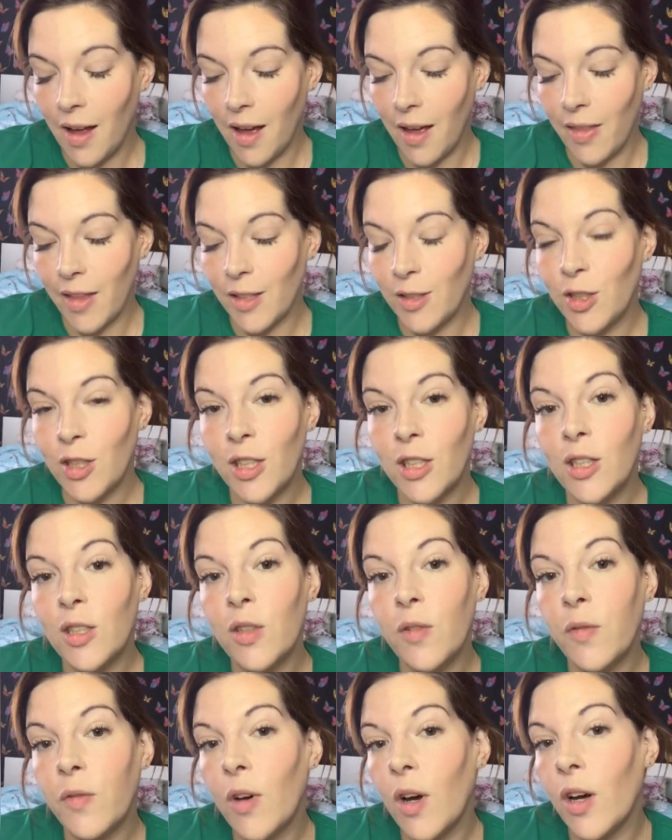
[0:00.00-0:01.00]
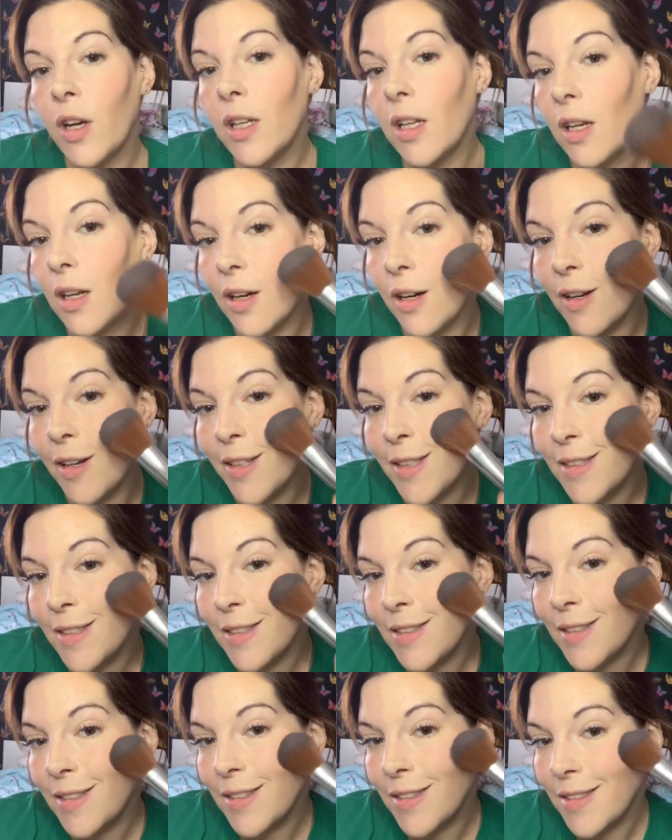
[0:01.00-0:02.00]
And then just to finalise
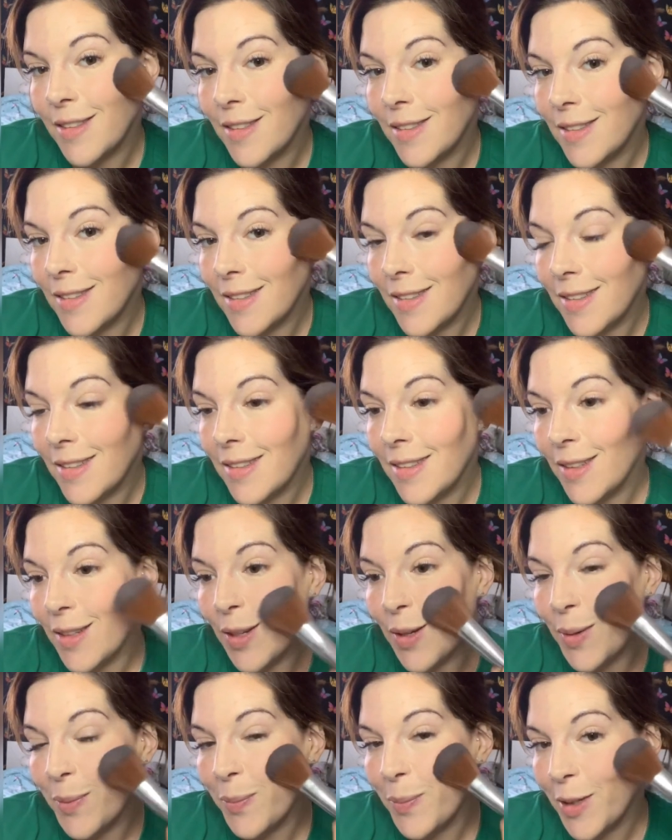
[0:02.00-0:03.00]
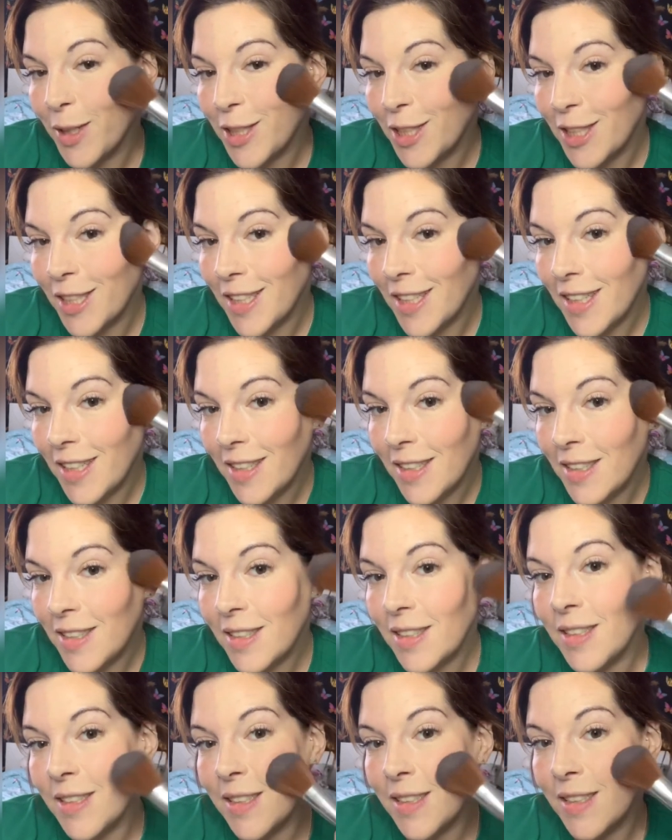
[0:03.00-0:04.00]
my cheeks,
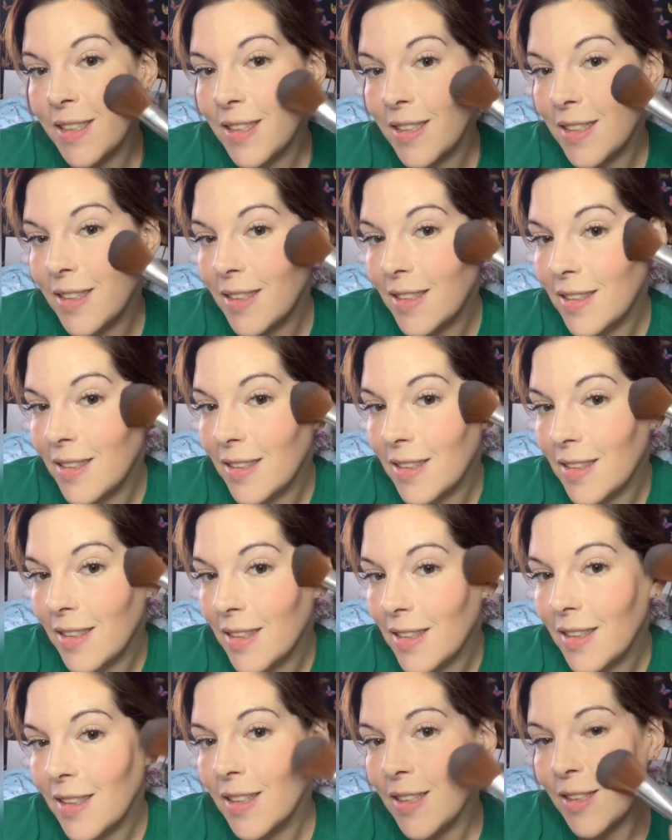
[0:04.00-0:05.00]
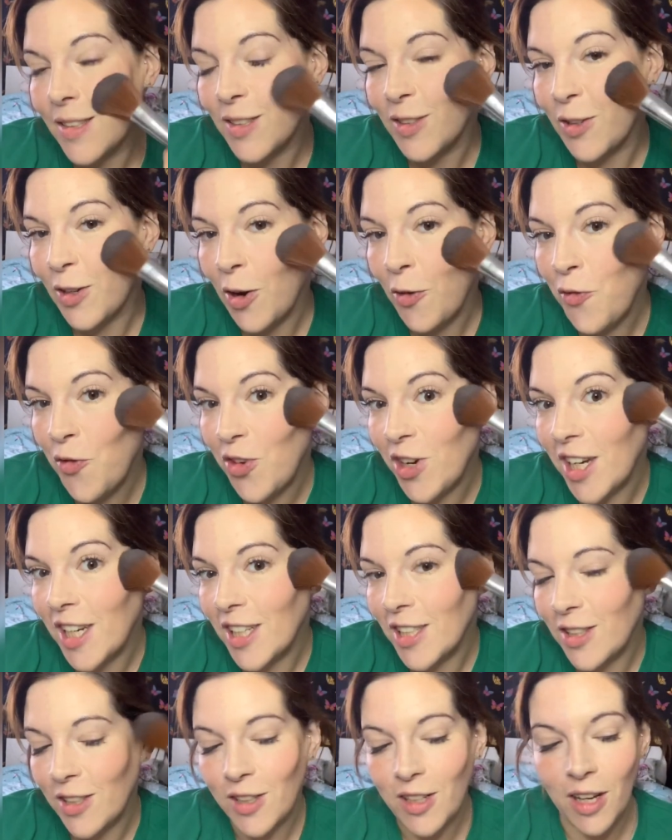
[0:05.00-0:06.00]
sorry, I
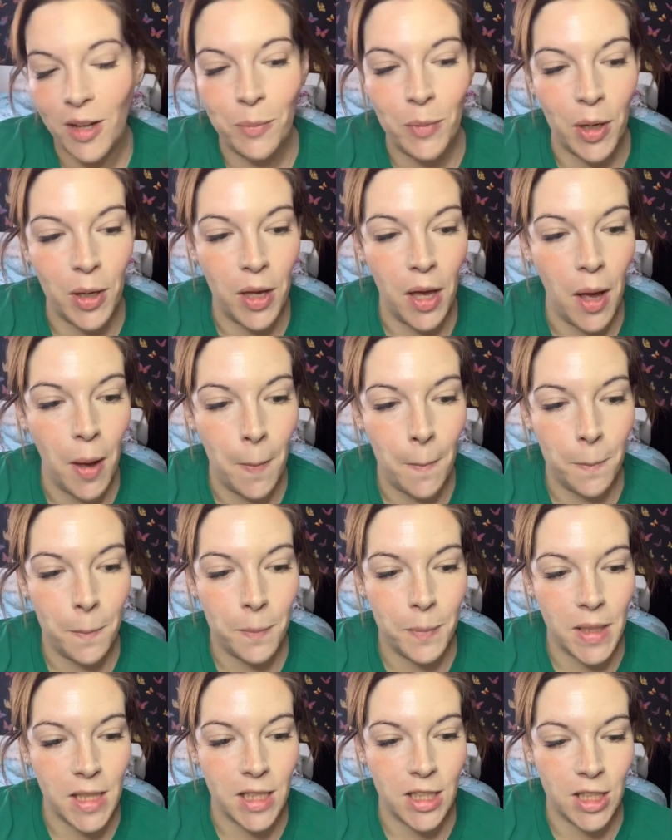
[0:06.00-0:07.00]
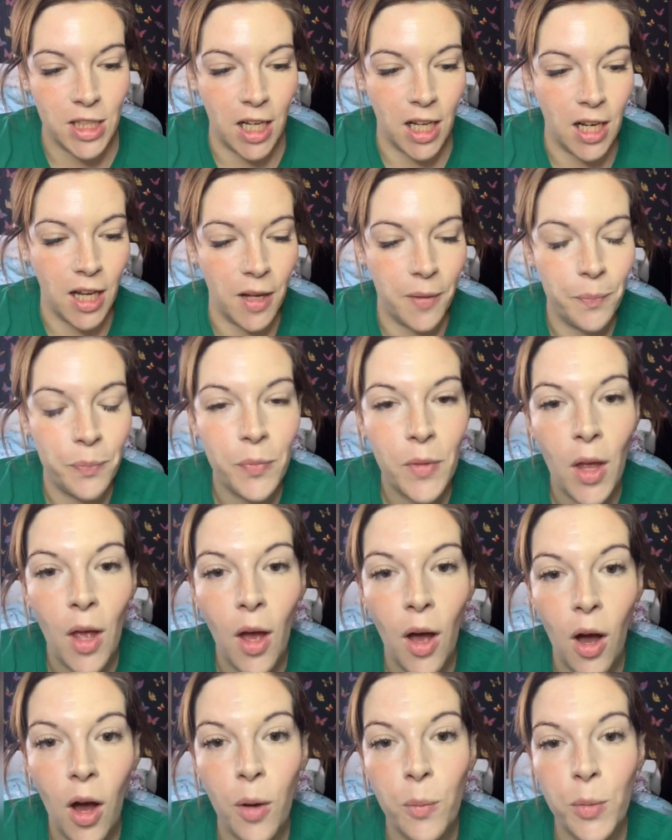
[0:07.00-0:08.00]
really do like my peachy colour,
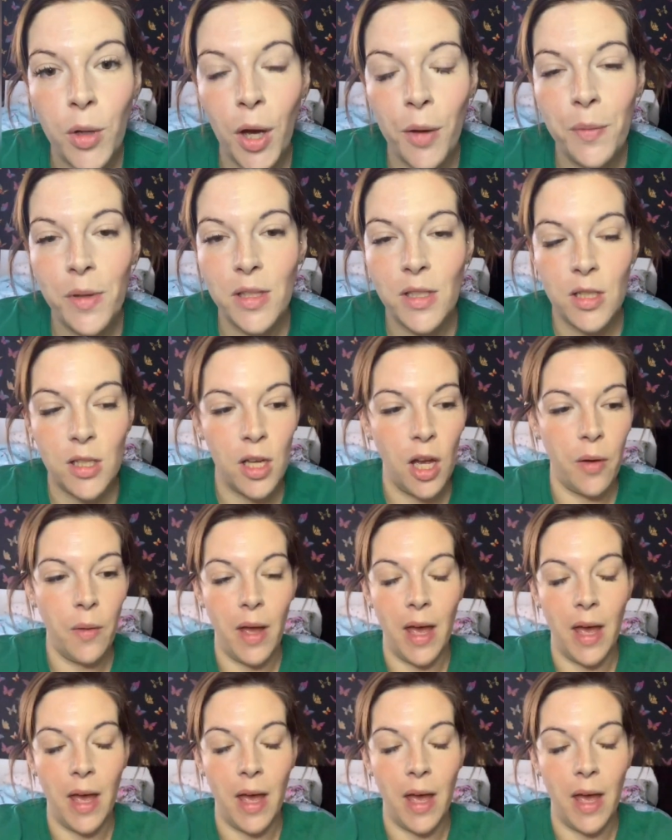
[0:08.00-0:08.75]
I'm going to go